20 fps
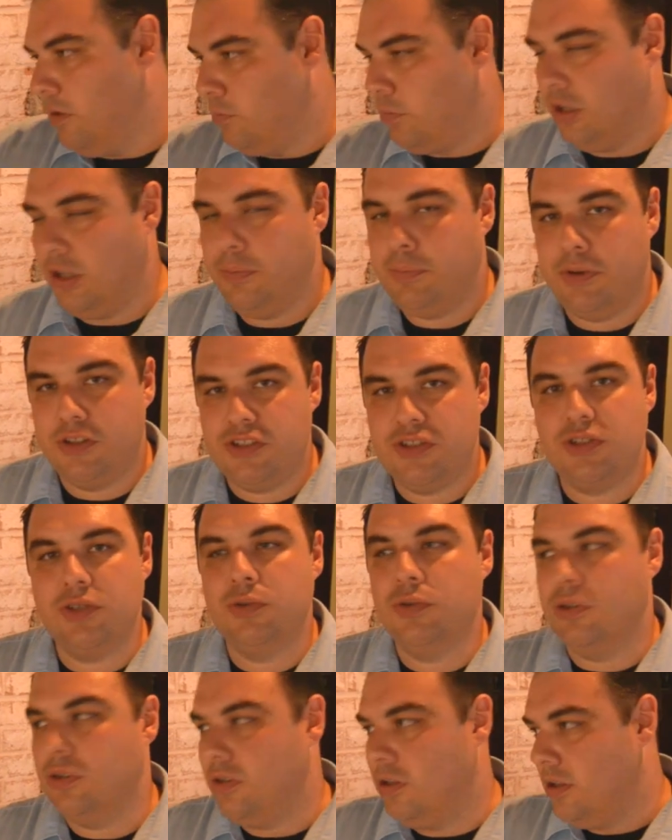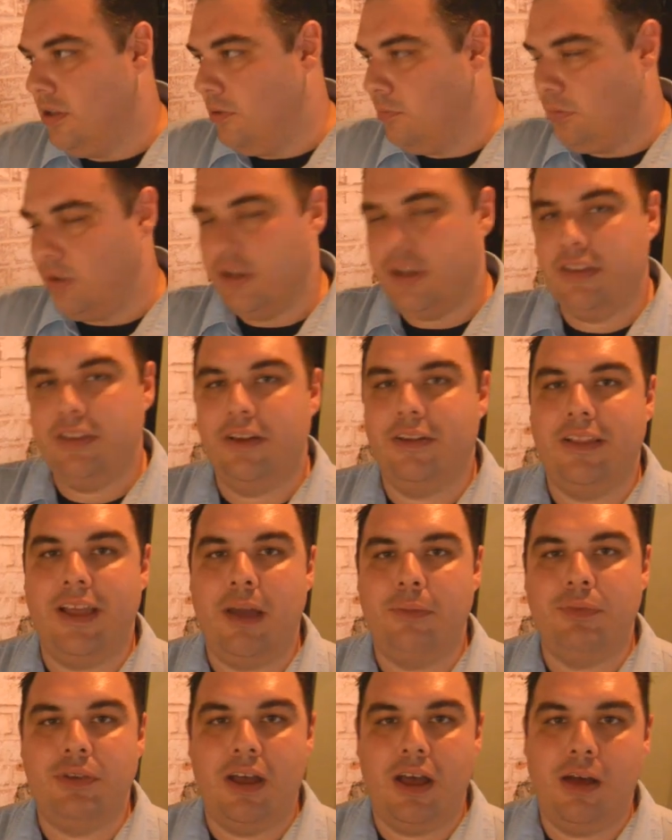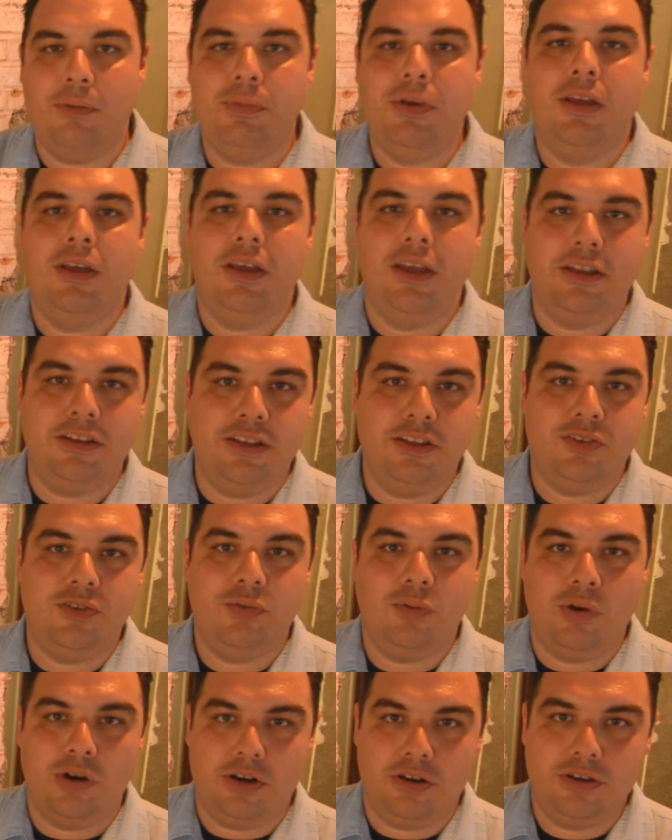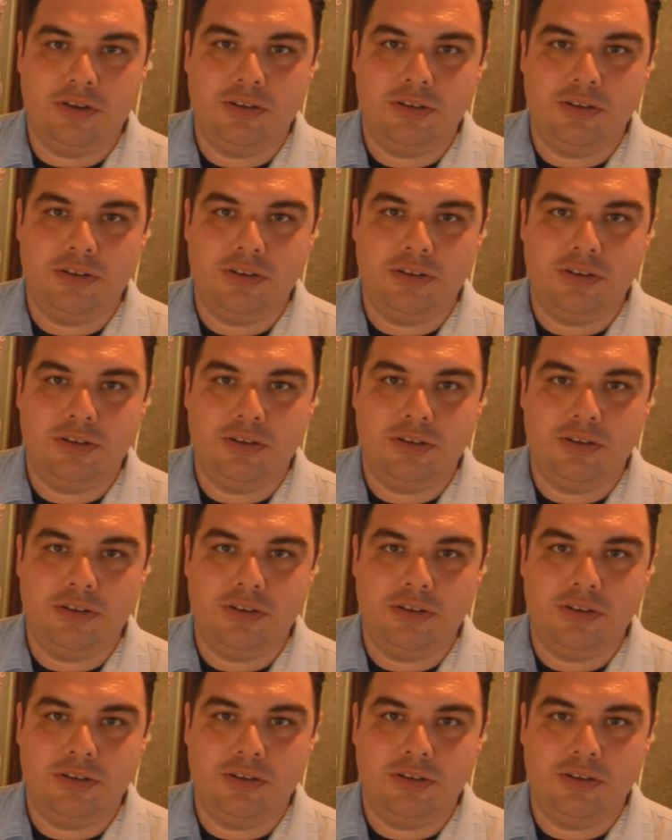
pull up a stool, plug in their laptop, and get to work.